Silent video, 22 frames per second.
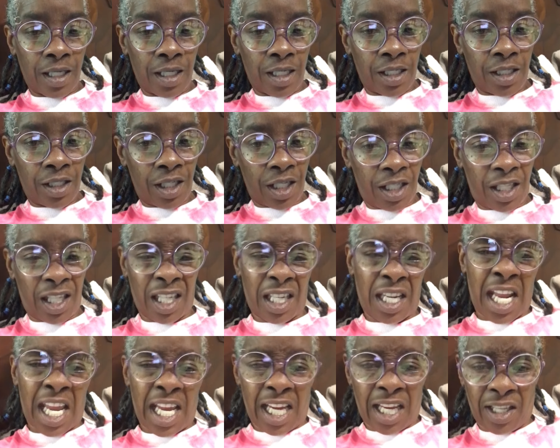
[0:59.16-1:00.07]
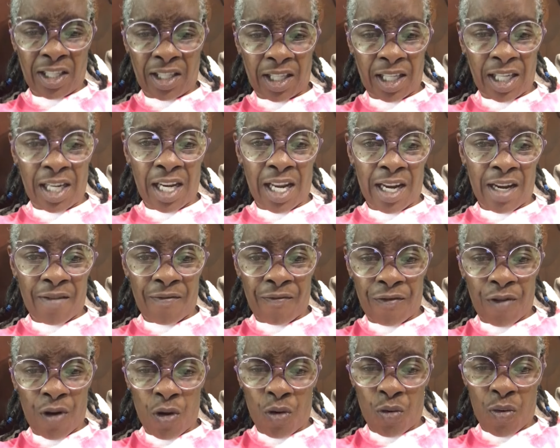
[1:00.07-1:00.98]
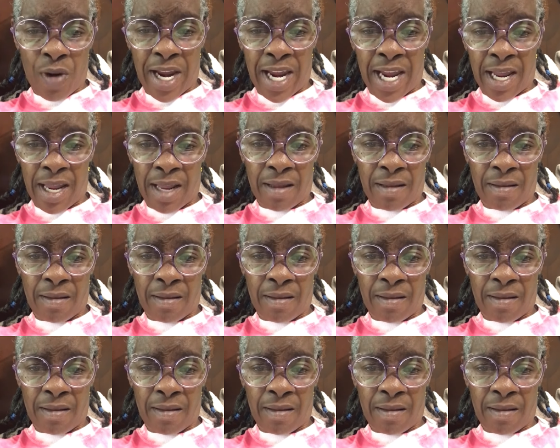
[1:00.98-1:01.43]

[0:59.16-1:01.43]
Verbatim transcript: She said they could see that the floor wet